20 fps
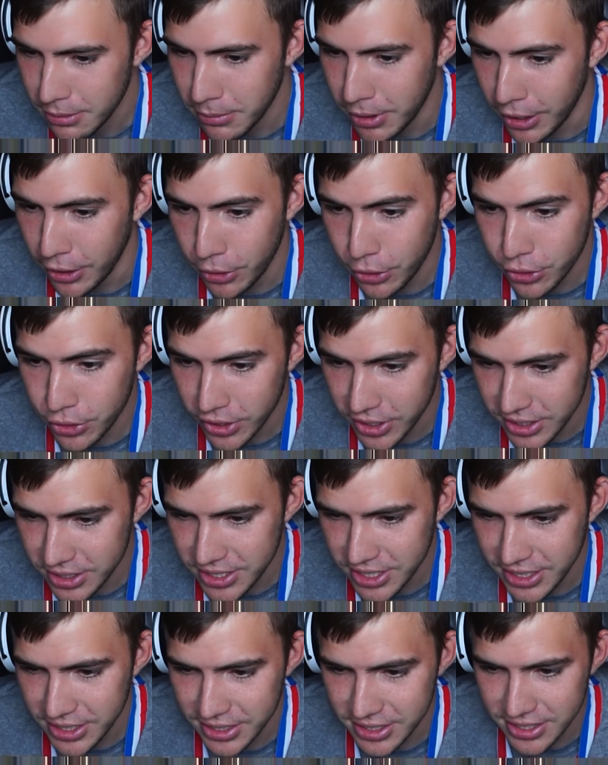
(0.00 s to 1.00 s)
my
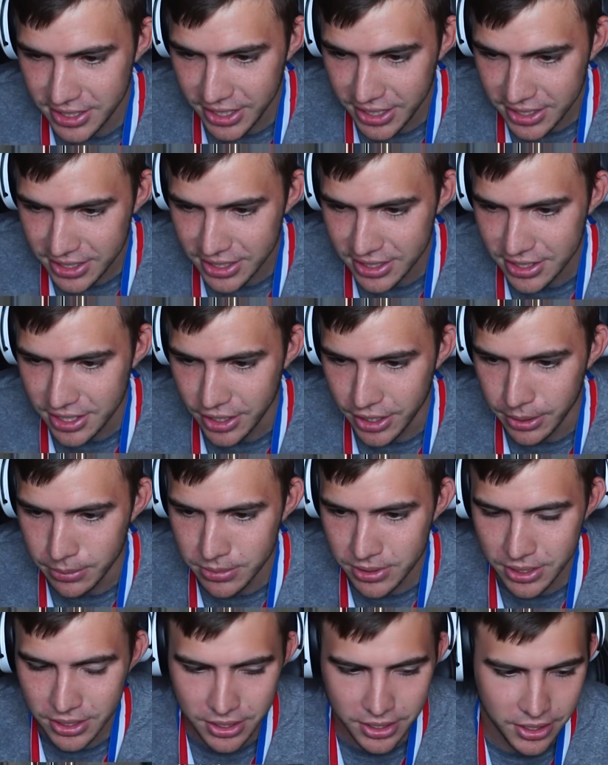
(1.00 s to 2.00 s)
13.6
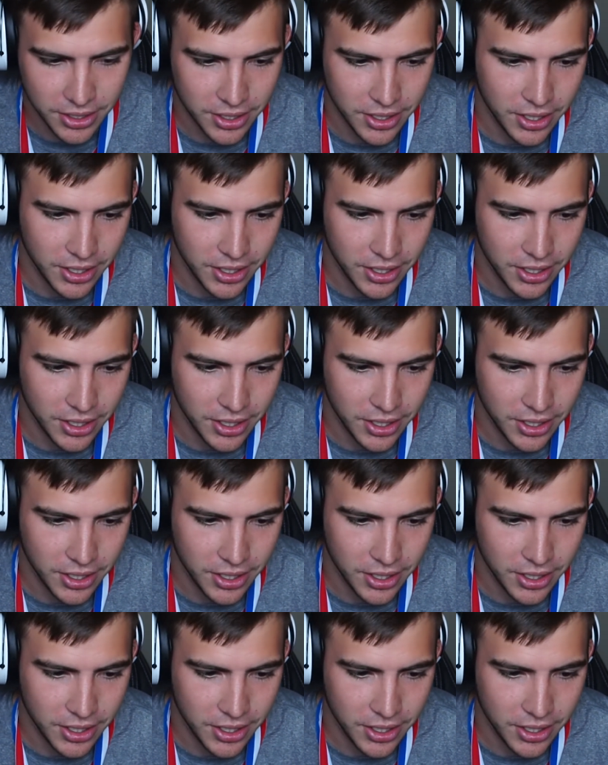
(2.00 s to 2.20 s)
attempt.